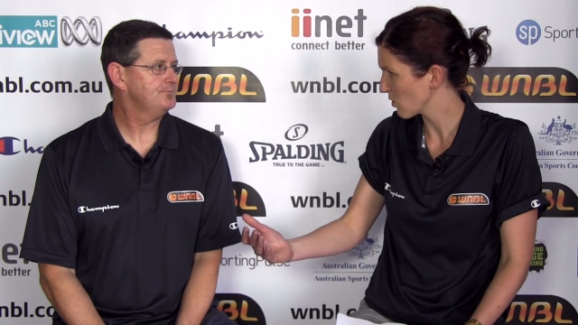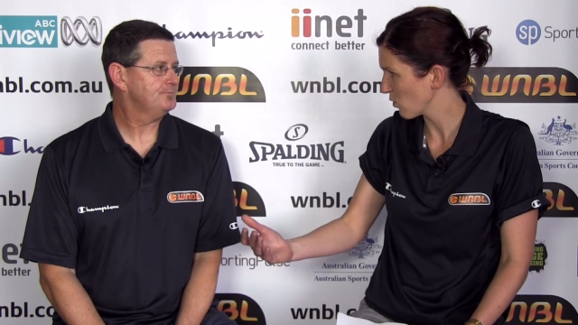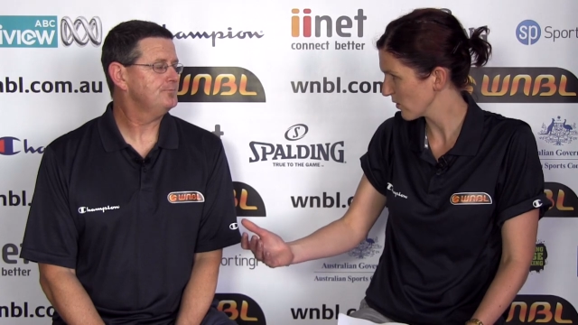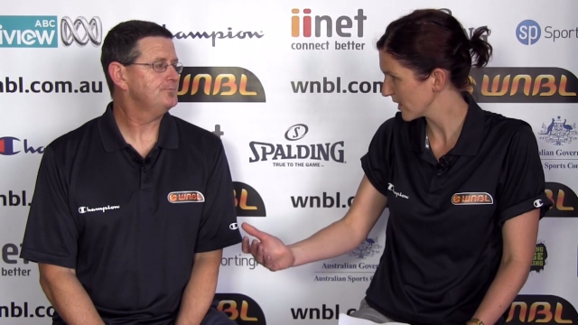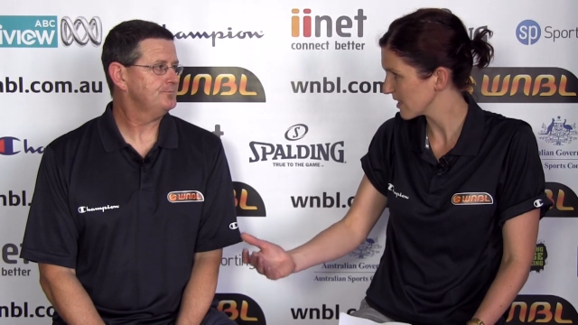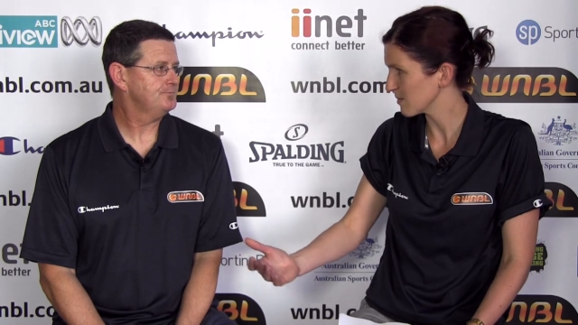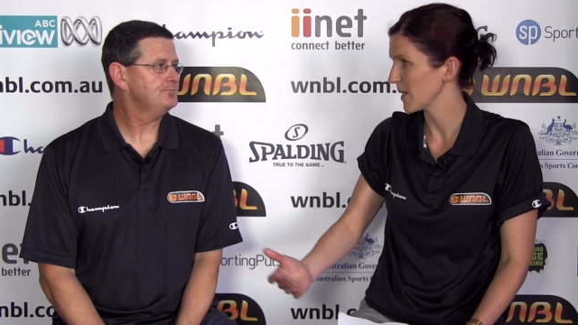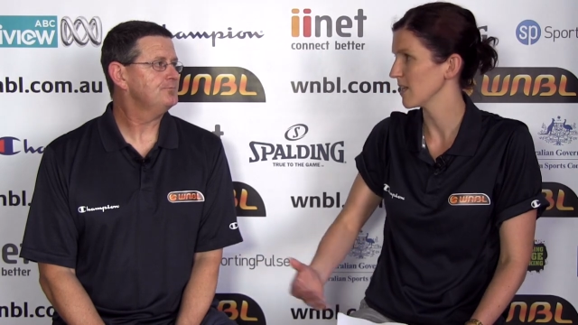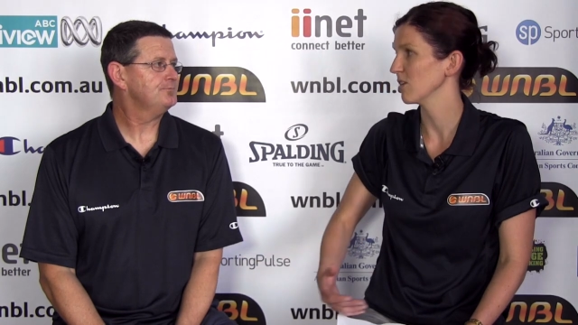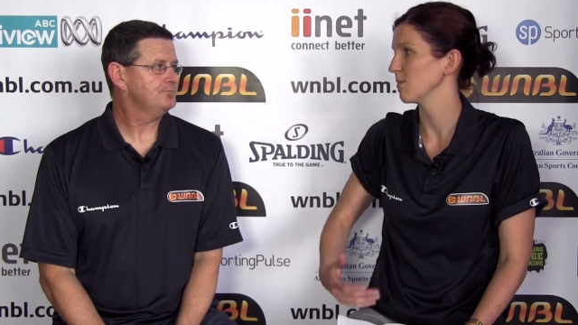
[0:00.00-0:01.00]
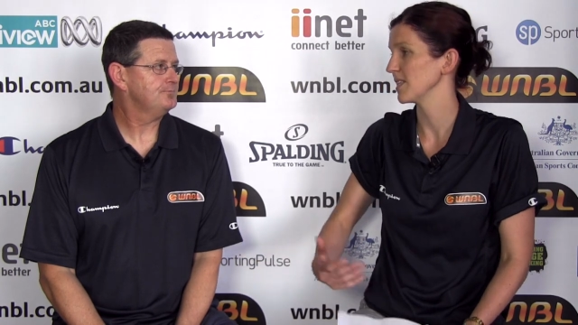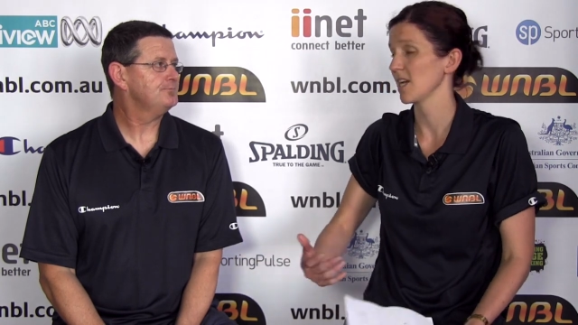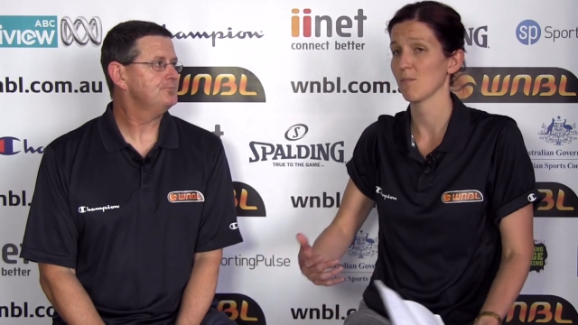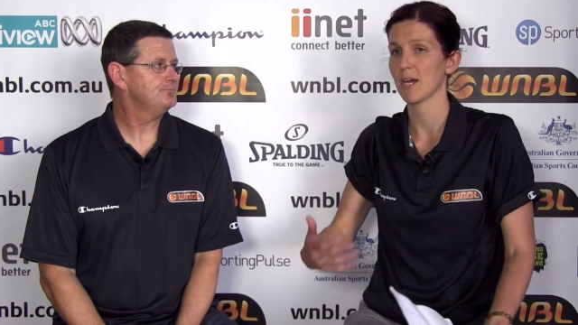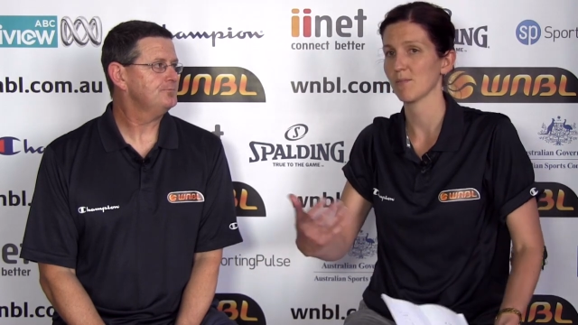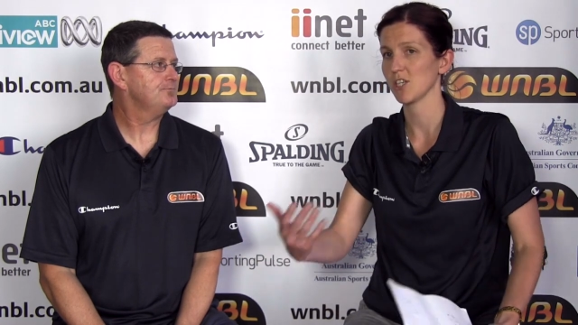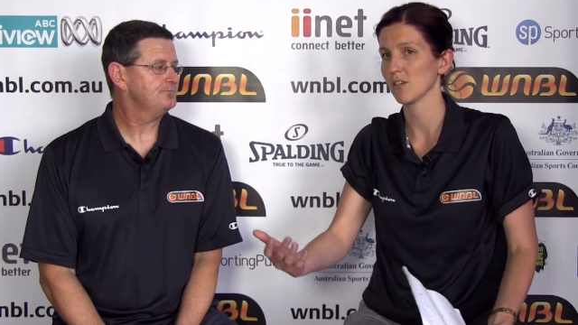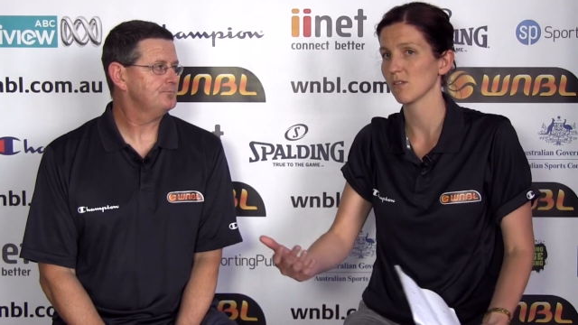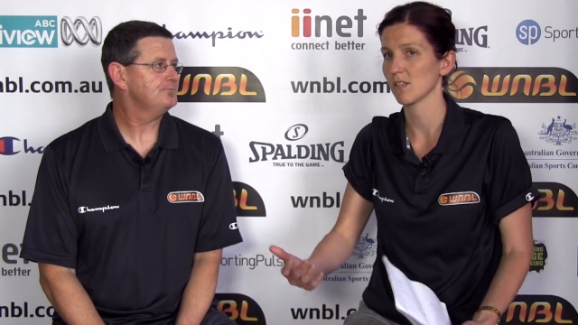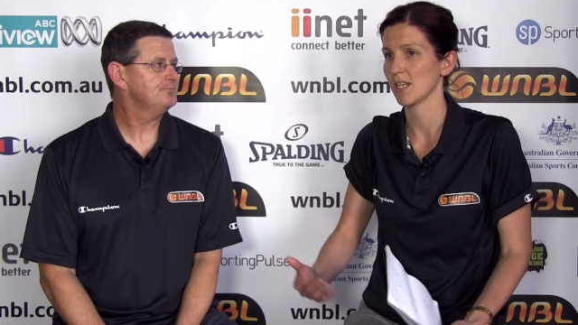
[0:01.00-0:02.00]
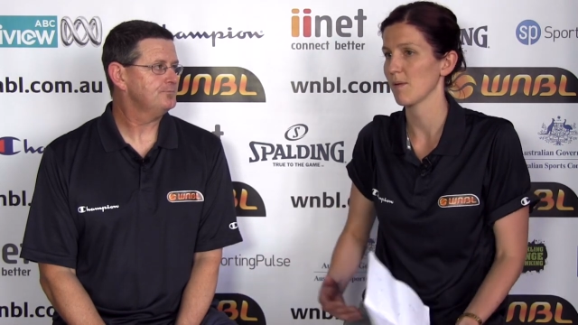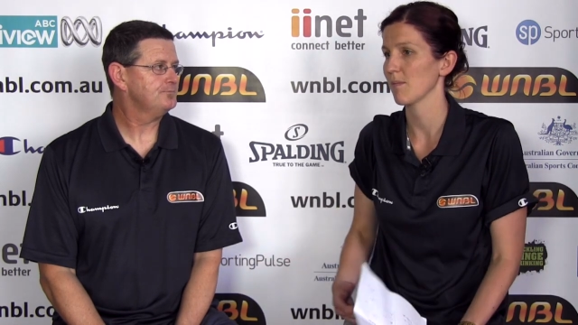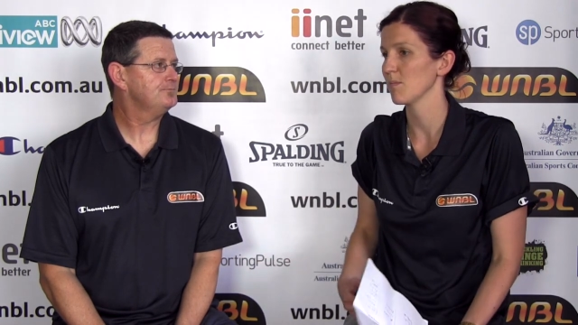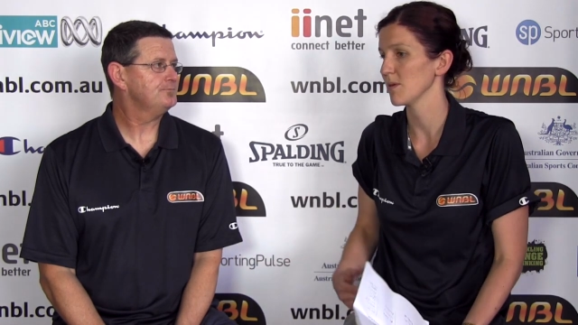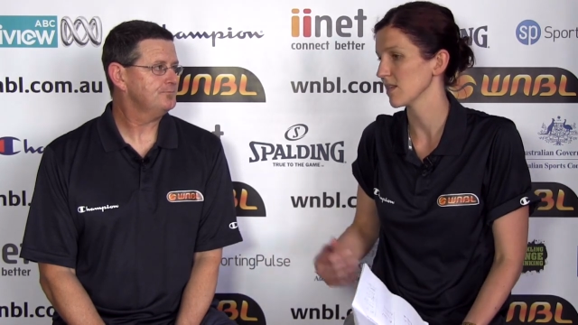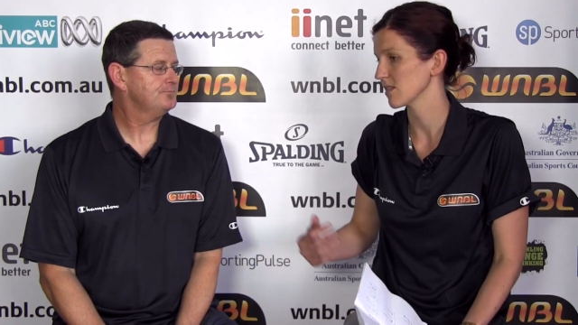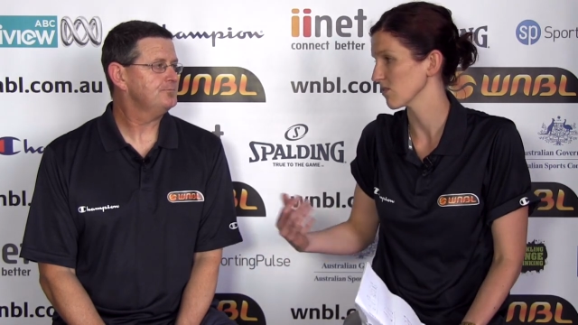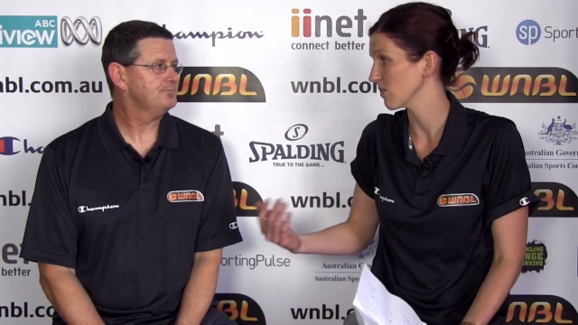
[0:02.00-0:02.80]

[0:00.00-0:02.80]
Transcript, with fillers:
Speaker 1: scoring has been a little bit down. Perhaps she could step up a bit.